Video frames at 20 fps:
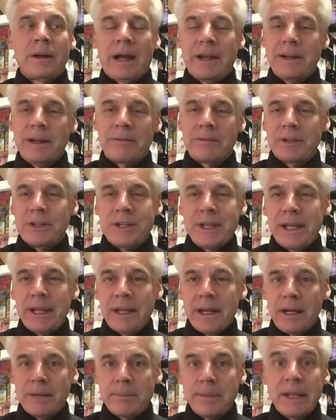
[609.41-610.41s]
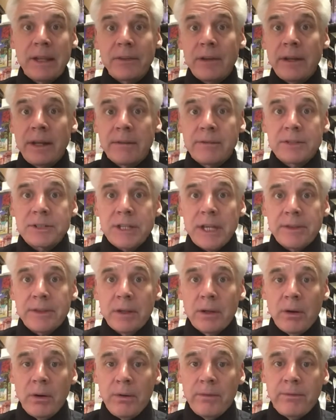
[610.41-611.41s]
I never did because I never set
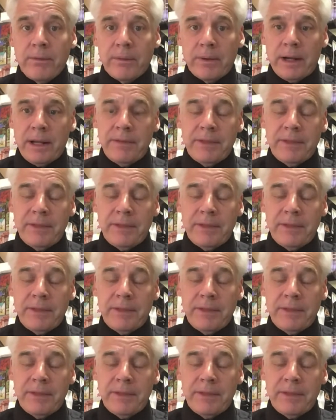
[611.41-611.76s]
the goal for it.